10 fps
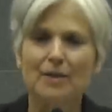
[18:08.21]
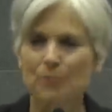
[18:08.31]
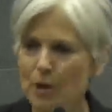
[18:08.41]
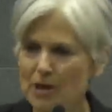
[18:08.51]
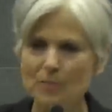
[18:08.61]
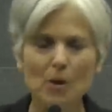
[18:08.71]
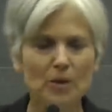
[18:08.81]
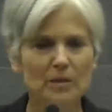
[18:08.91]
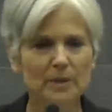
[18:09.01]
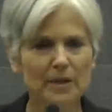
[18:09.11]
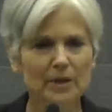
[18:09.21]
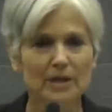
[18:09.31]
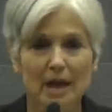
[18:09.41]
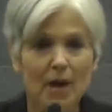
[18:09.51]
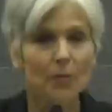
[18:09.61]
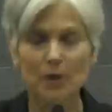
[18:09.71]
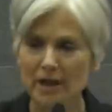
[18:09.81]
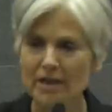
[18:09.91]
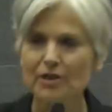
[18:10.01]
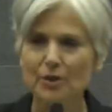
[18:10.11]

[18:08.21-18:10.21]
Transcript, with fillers: More smoke and mirrors. We're going to